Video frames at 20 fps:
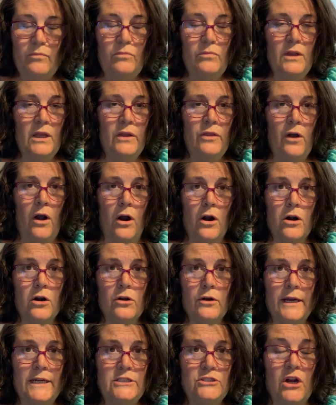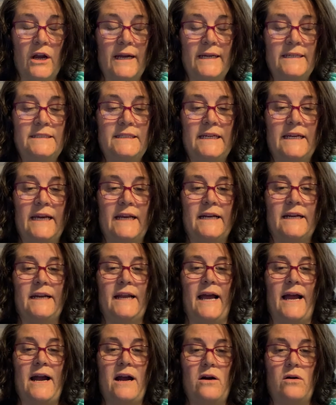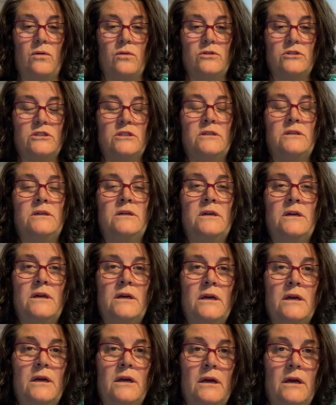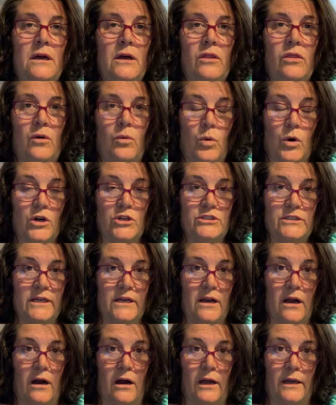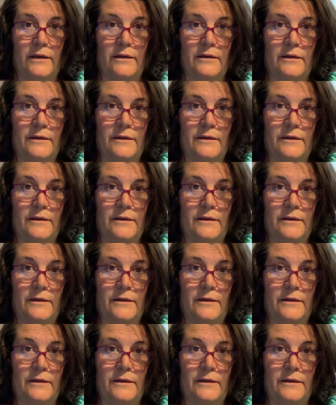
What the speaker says: And the harder I tried to get it out, the worse it got.